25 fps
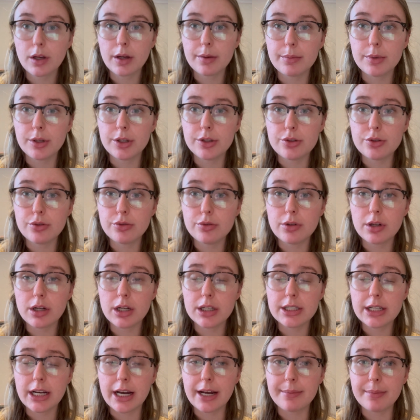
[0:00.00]
I'm gonna do
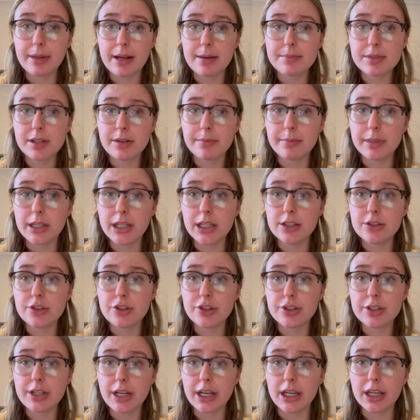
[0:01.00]
a time lapse of me
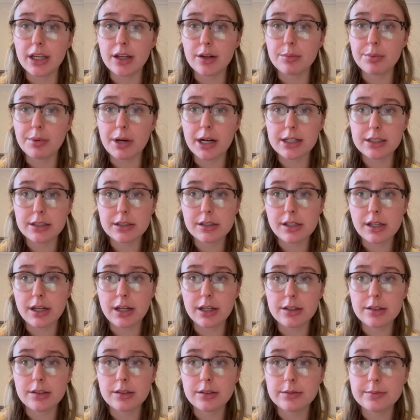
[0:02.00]
just taking a practice test.